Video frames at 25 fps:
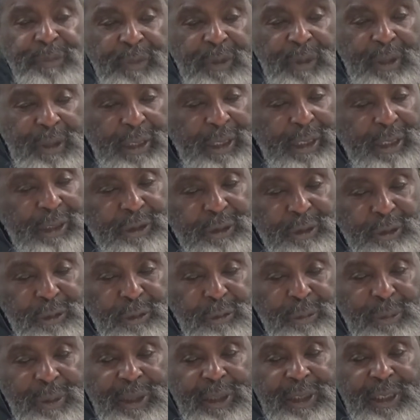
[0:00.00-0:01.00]
Like I told
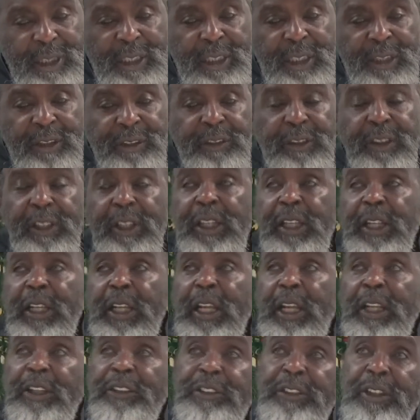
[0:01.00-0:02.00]
my kids,
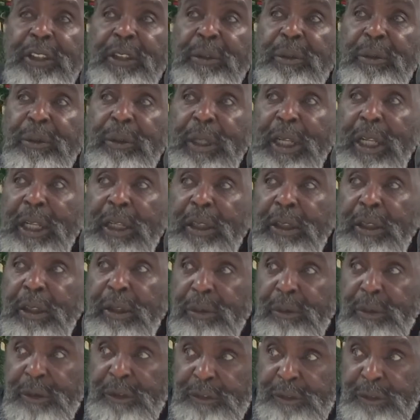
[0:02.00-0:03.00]
I said, when I look
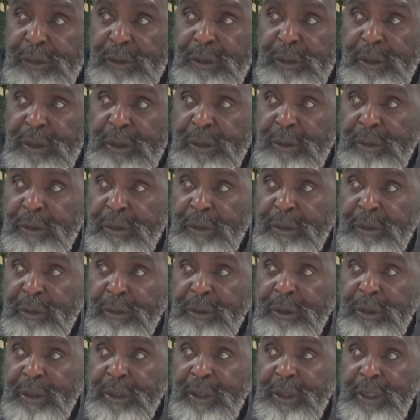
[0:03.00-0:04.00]
what's going
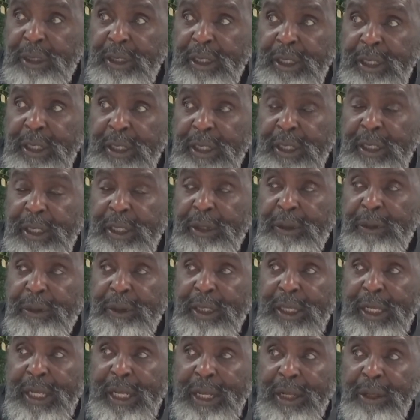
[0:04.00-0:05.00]
on
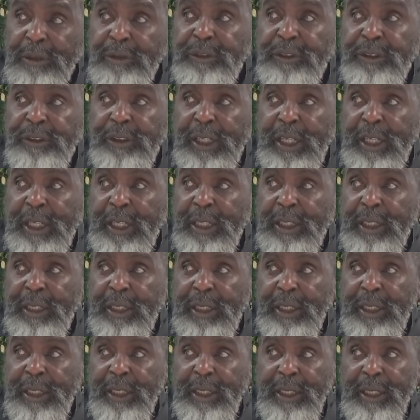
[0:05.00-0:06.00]
the outside,
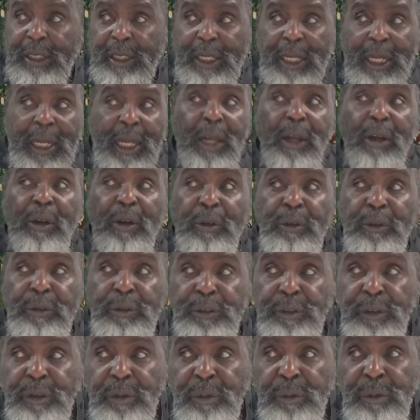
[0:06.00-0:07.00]

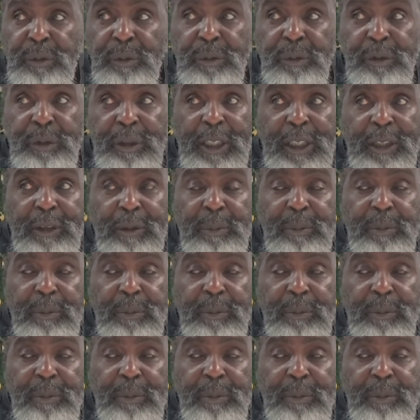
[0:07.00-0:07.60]
that